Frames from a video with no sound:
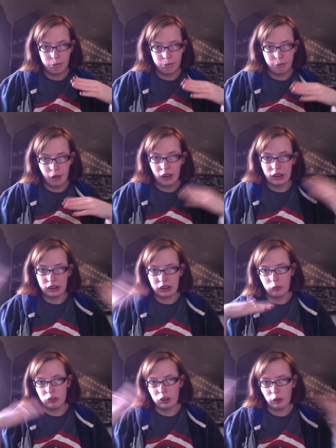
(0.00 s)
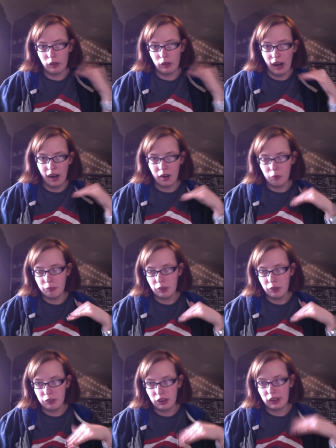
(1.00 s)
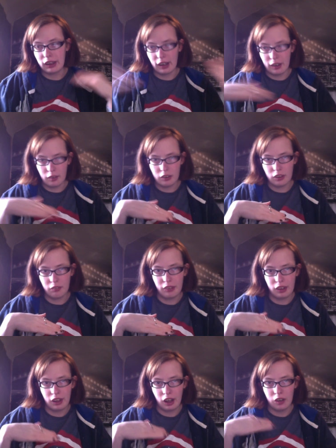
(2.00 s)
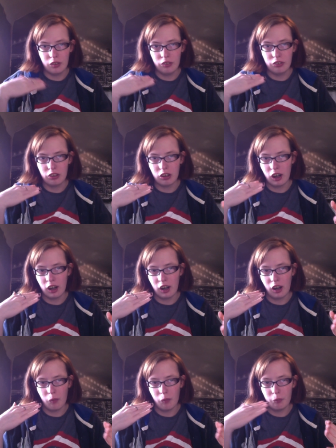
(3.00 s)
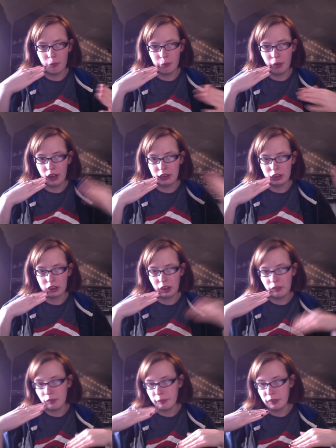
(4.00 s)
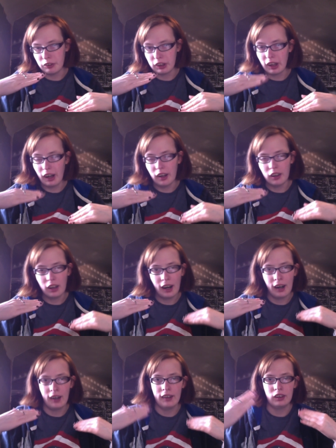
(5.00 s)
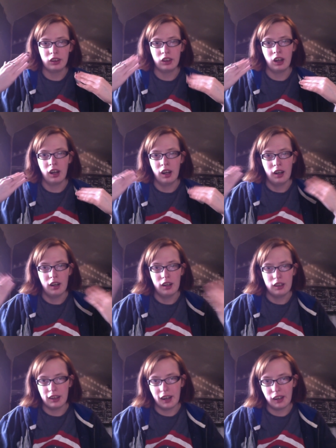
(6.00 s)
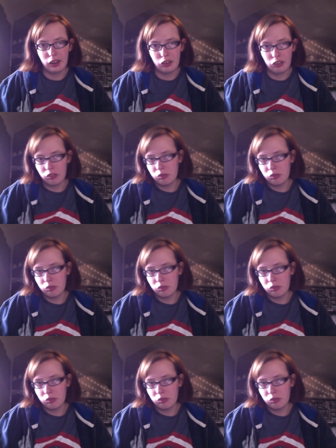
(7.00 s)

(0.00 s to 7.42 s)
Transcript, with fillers: but I still do have music in the videos um, but I just keep the music down and that's